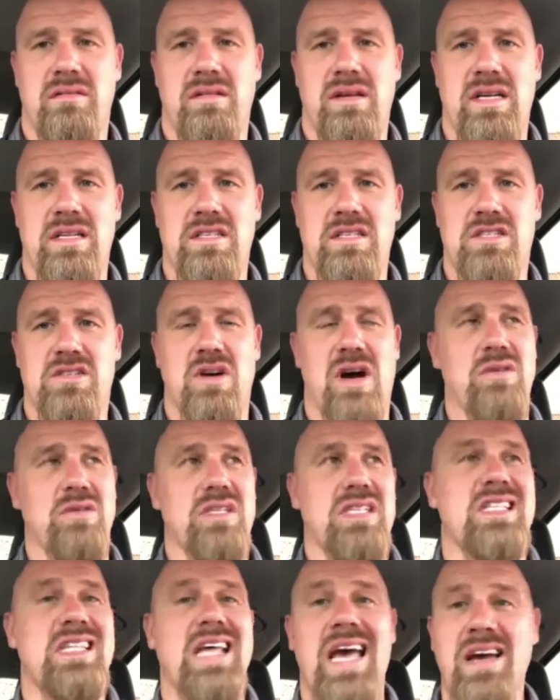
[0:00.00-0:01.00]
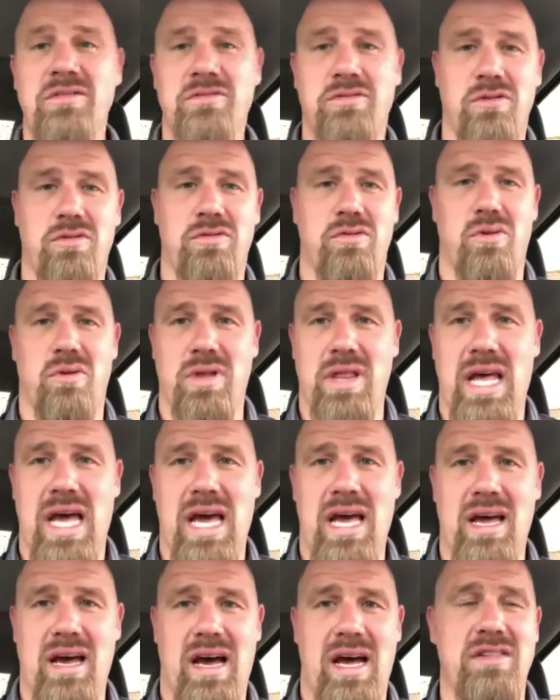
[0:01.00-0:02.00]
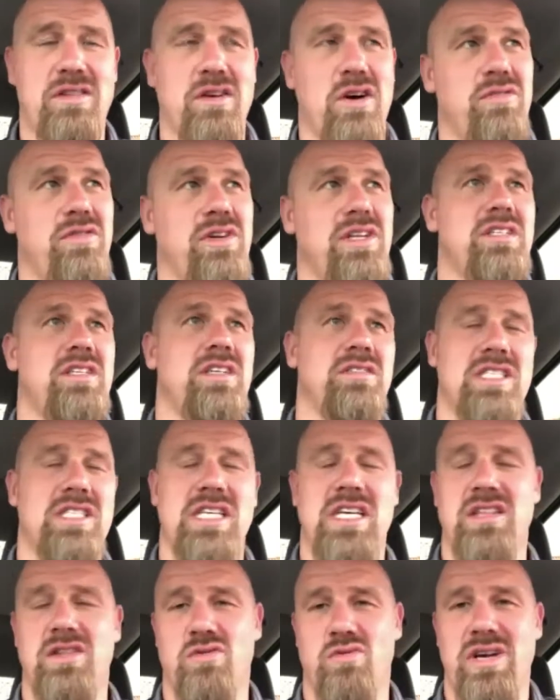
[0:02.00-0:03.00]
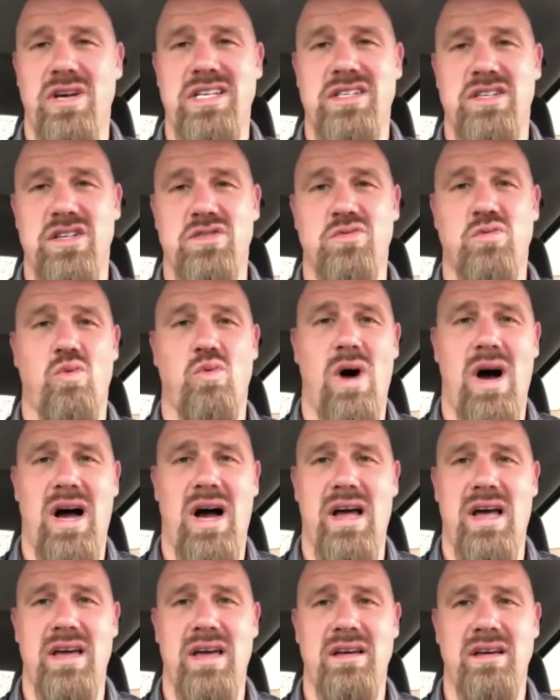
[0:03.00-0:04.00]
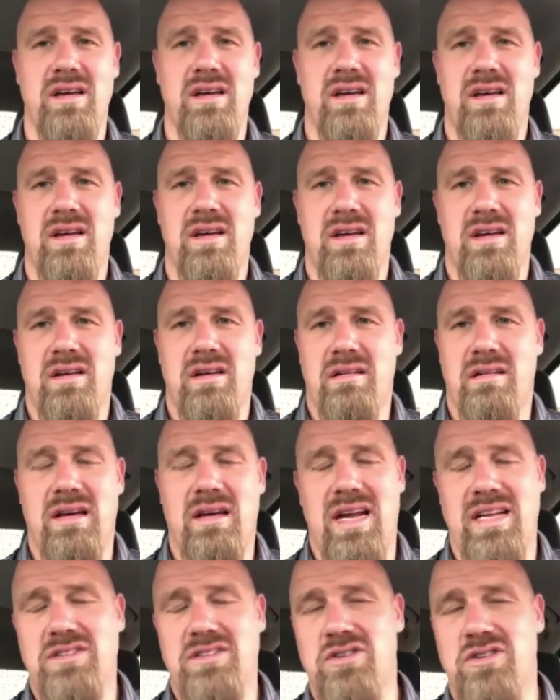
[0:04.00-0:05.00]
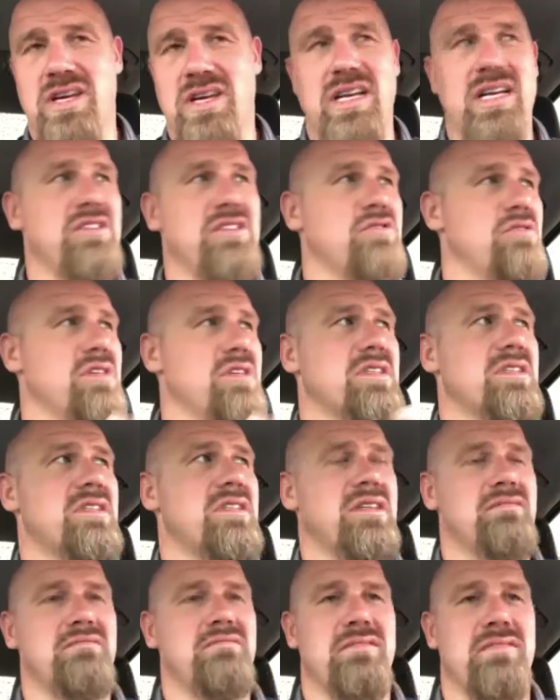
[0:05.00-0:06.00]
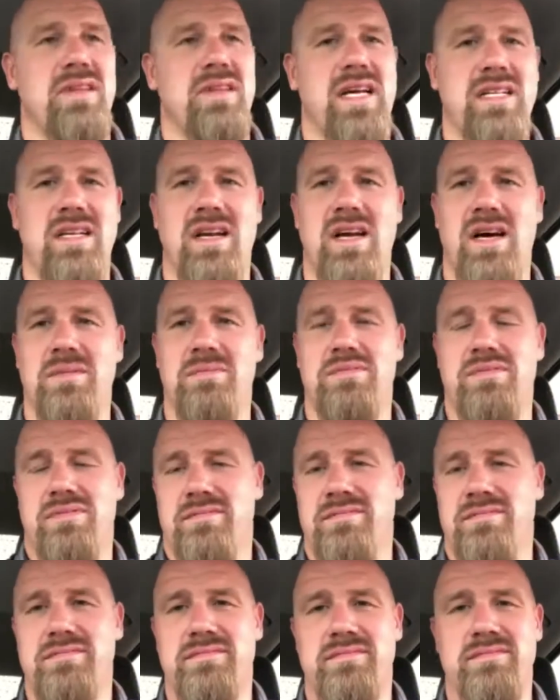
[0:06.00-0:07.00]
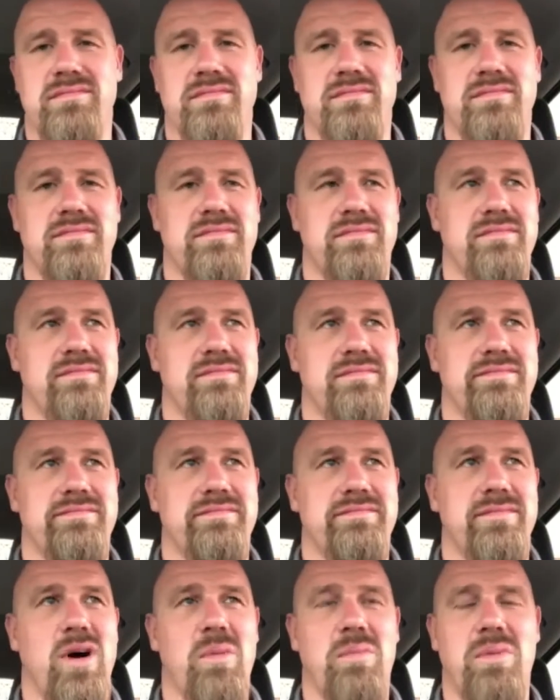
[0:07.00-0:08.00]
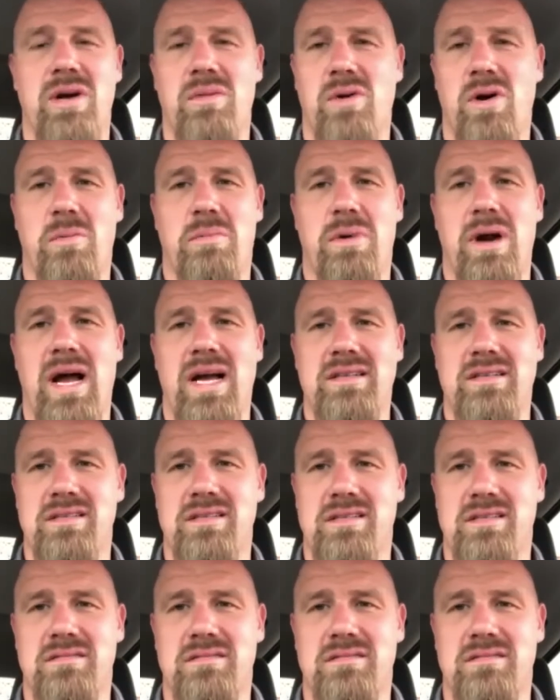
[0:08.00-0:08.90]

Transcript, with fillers: And so I was thankful for that. I dove in to see the reasons why, and I took an interest and ended up open them own practice.